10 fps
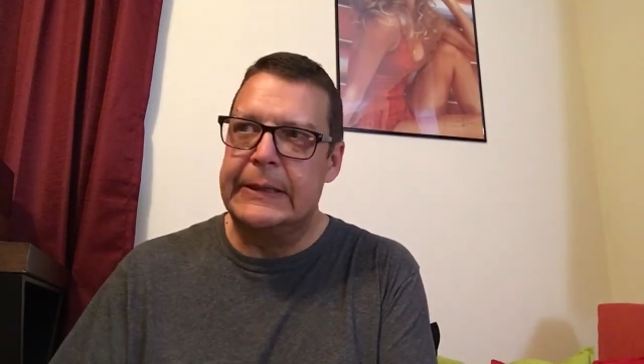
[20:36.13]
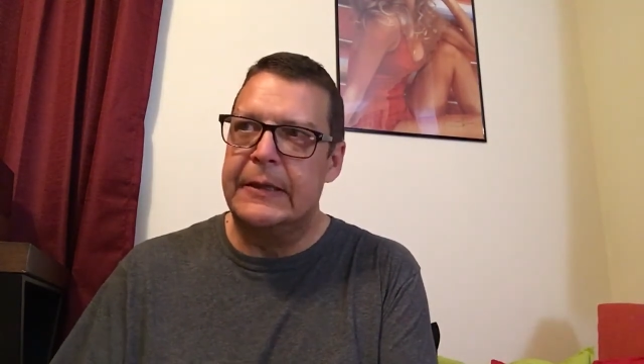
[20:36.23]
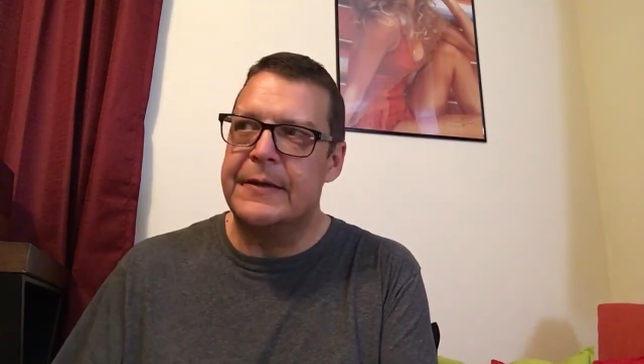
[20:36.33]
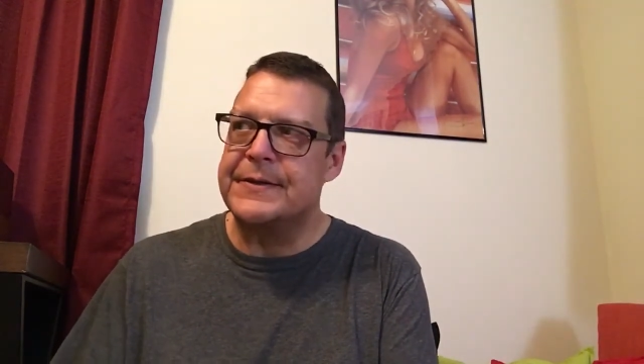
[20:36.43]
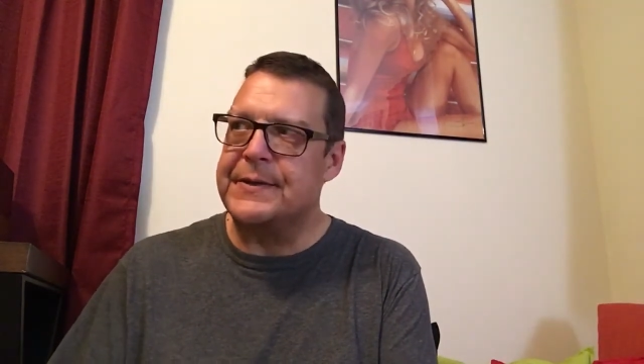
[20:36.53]

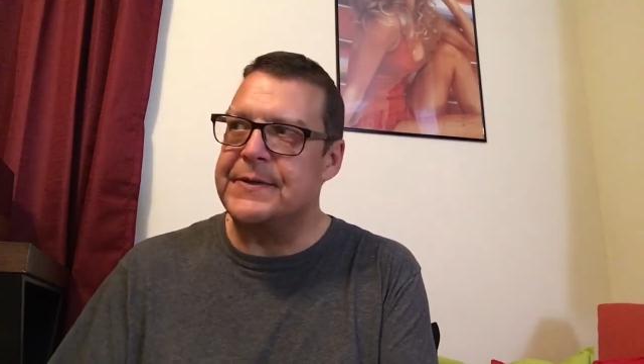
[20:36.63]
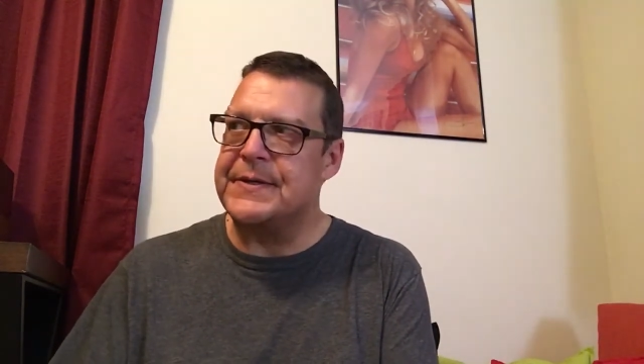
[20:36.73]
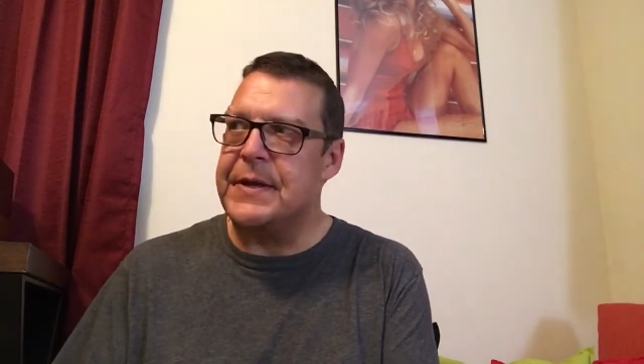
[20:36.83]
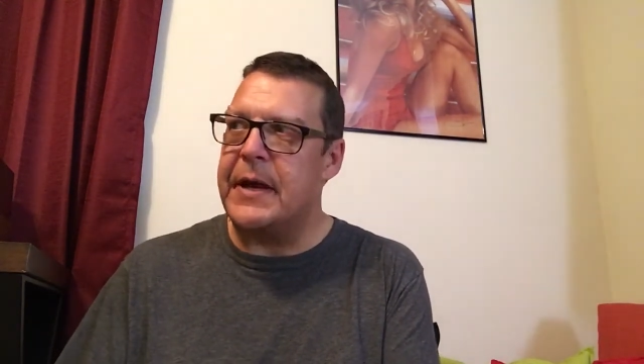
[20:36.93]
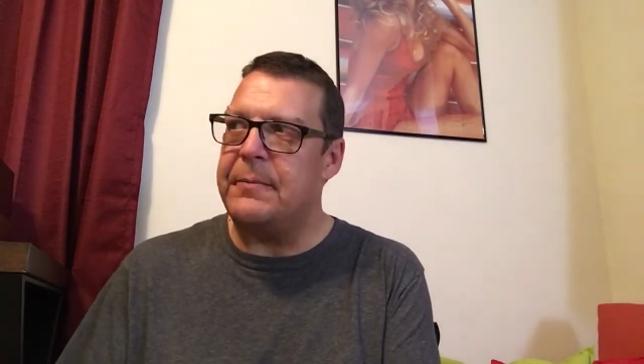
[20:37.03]
so there's
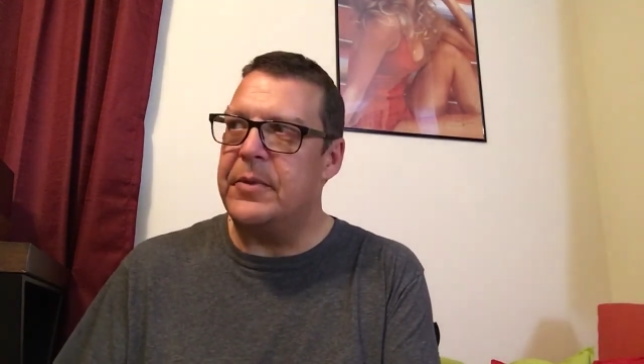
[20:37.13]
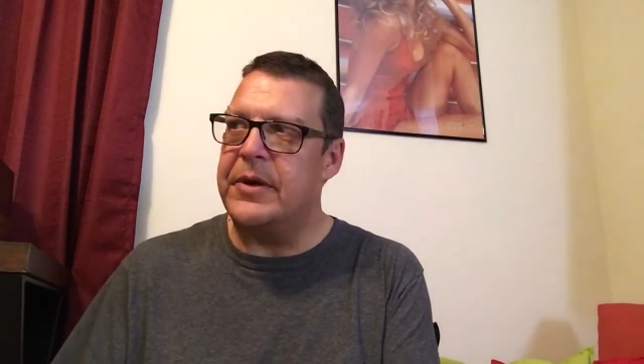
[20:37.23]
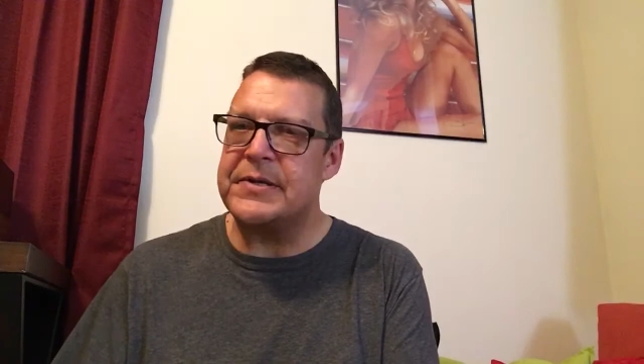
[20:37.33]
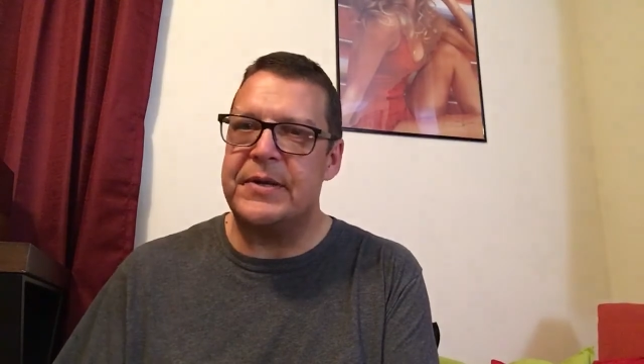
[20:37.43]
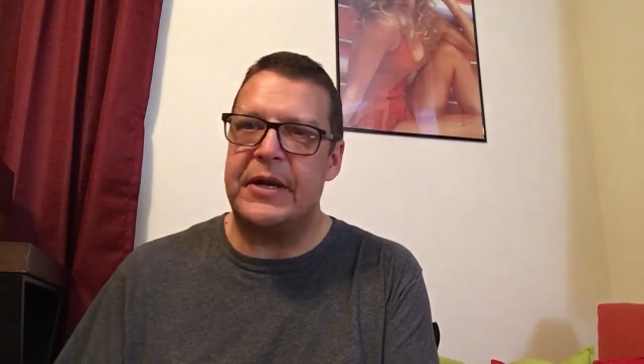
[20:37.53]
not
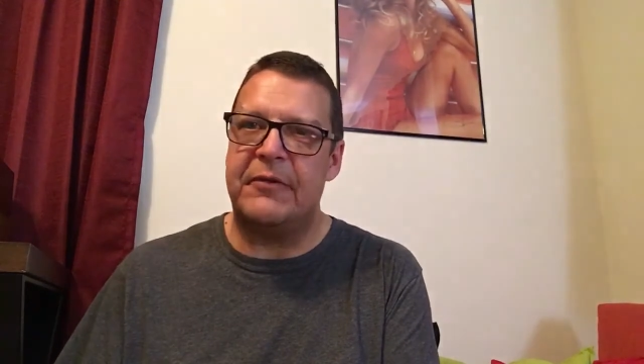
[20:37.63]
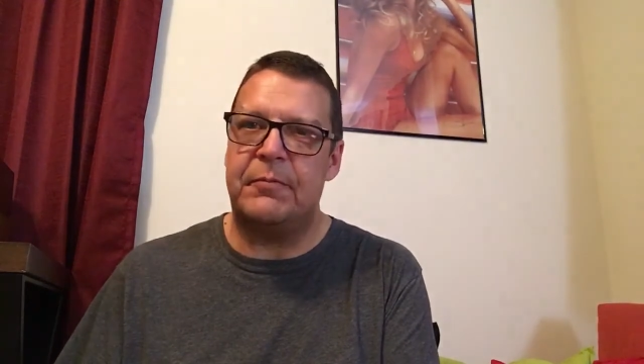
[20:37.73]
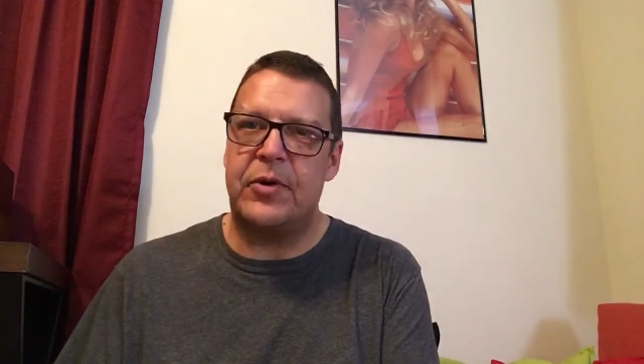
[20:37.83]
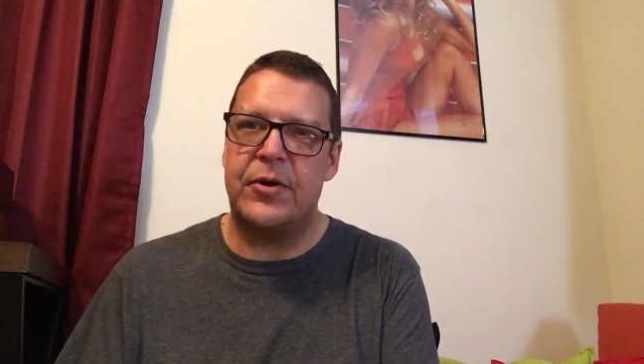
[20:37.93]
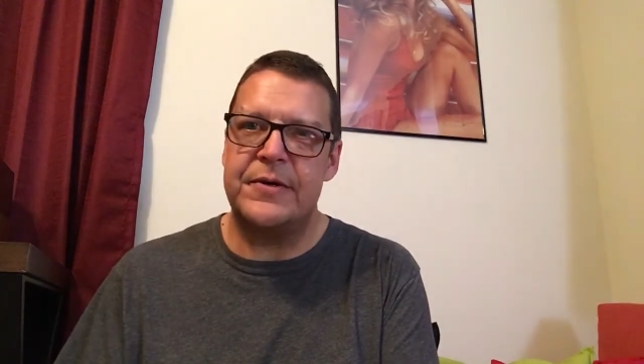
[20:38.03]
much that I've
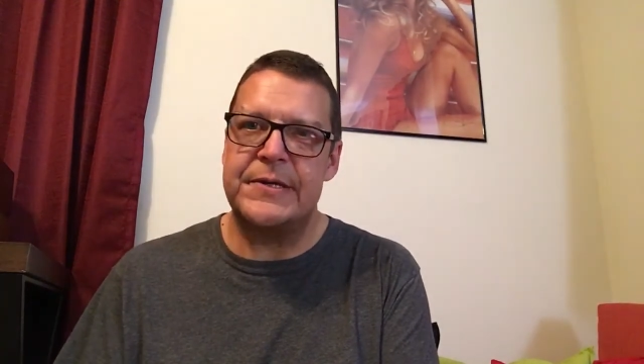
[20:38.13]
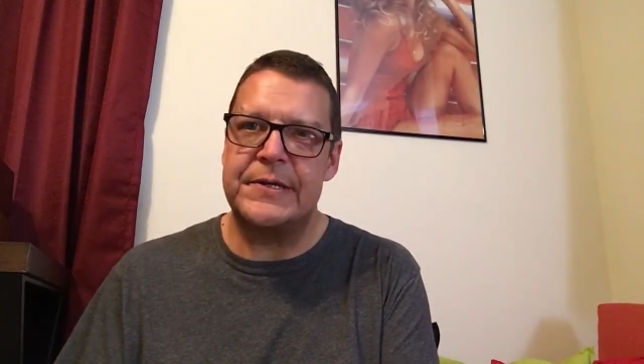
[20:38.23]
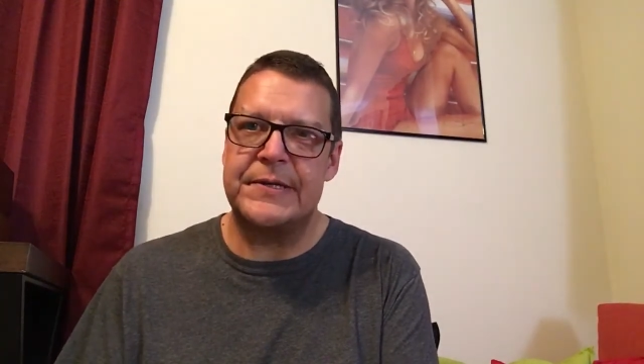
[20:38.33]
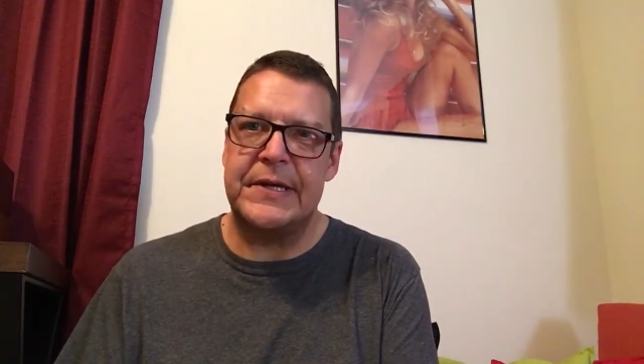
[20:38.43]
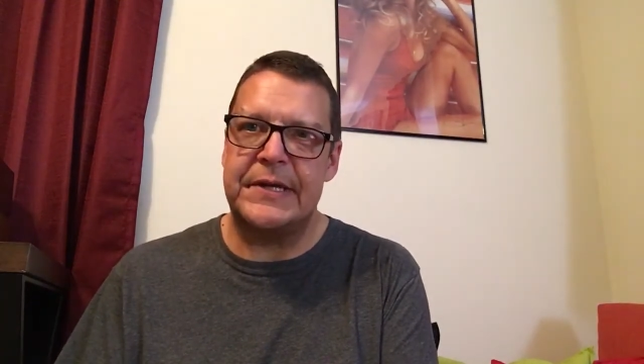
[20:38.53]

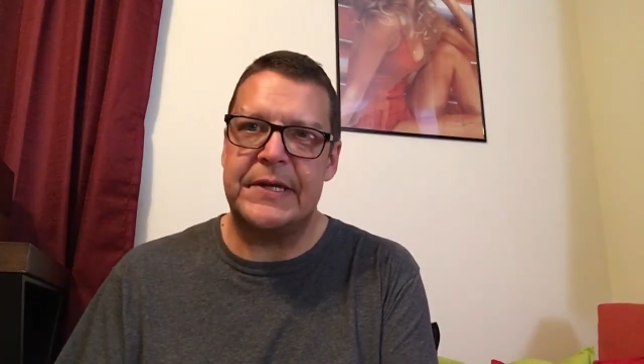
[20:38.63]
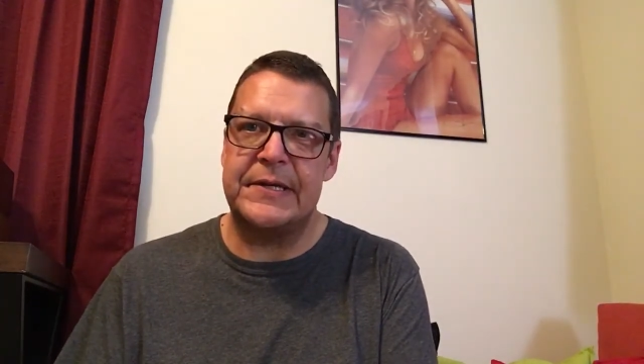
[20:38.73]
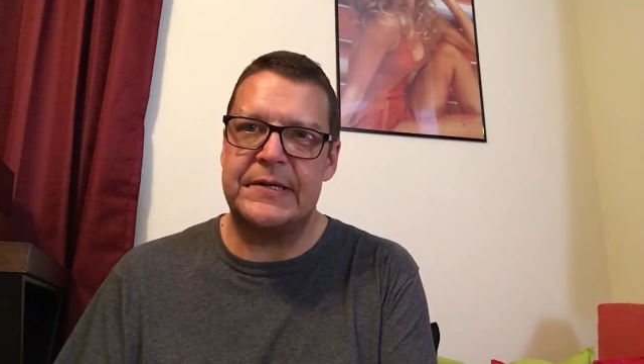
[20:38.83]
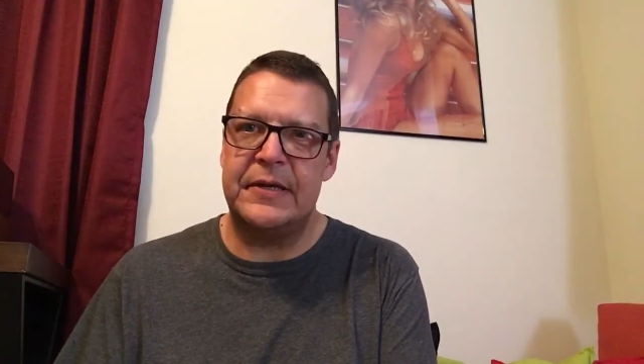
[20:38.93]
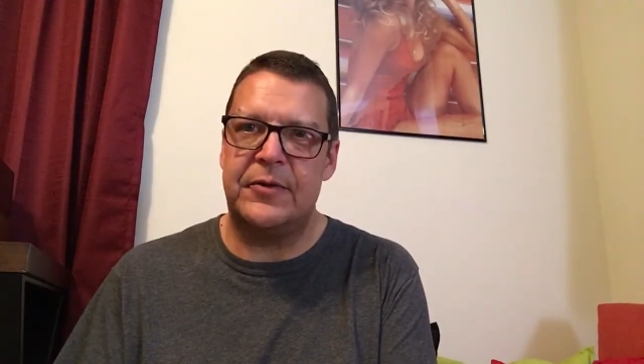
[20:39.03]
purchased that
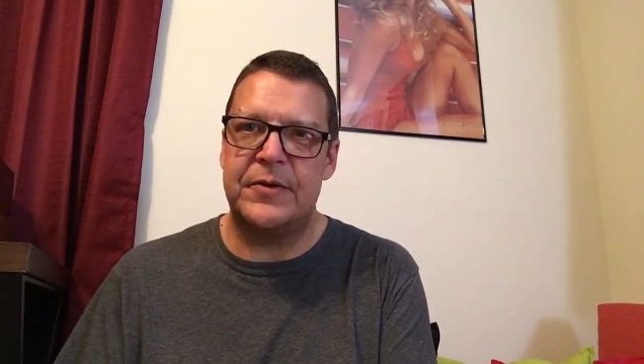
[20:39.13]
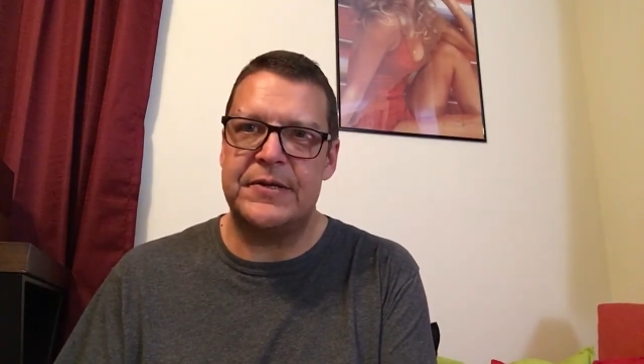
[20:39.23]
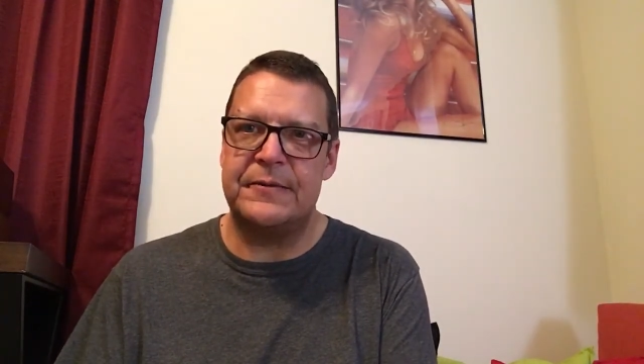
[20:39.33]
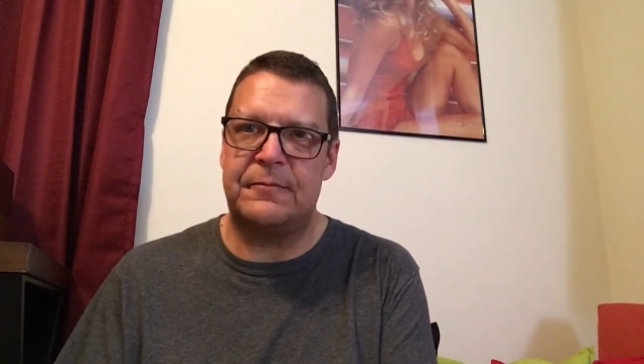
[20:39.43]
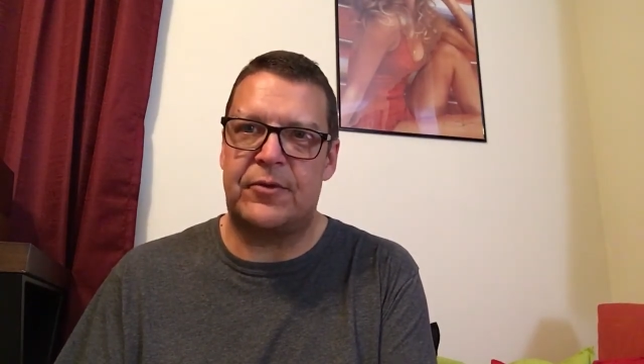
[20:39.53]
has increased
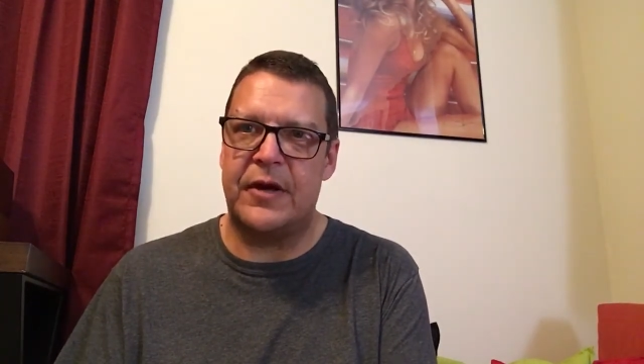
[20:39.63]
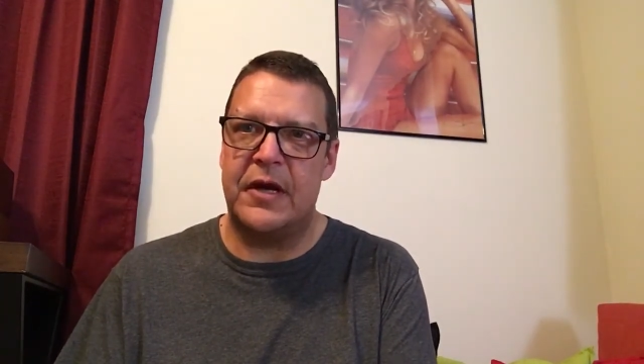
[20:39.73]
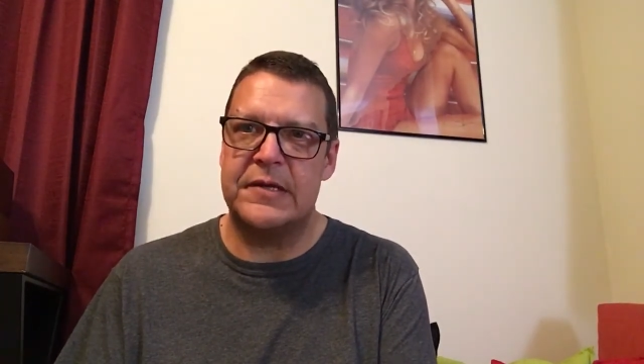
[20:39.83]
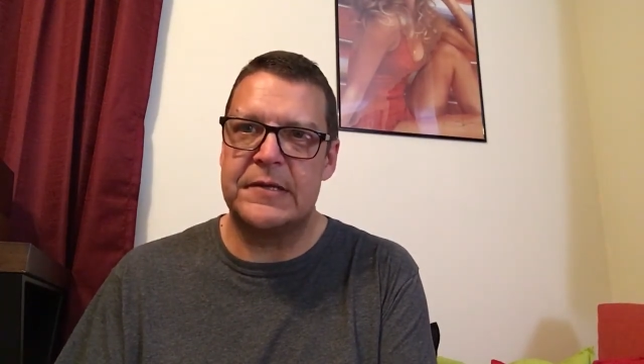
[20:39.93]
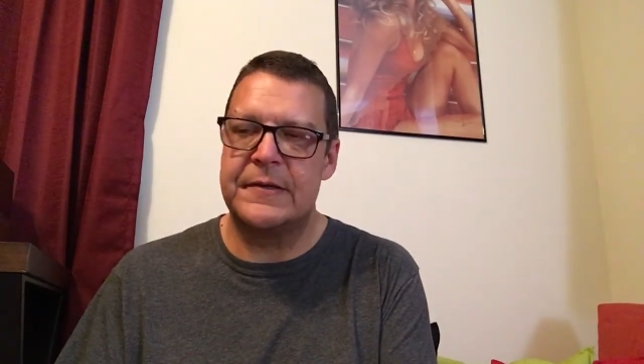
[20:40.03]
in
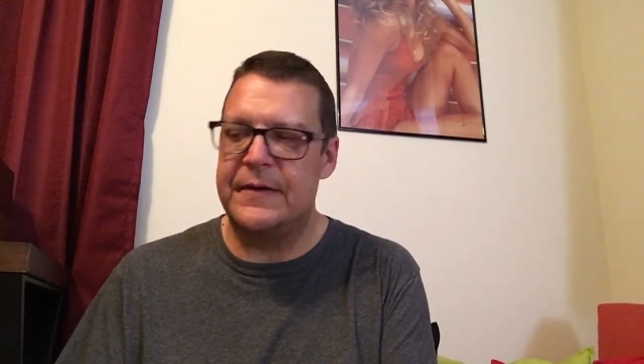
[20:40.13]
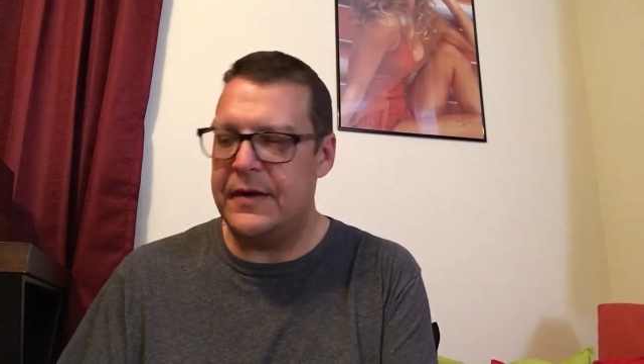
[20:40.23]
price.